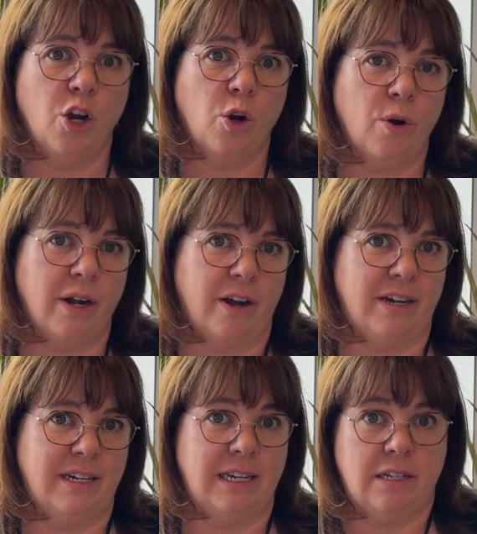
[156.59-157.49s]

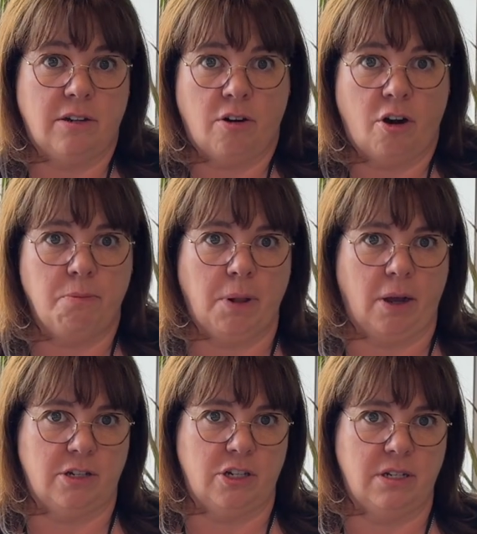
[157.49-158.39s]
coronary disease, or heart
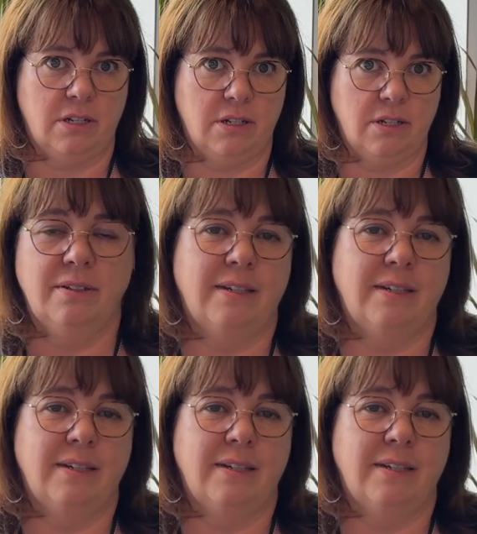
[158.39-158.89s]
blockages.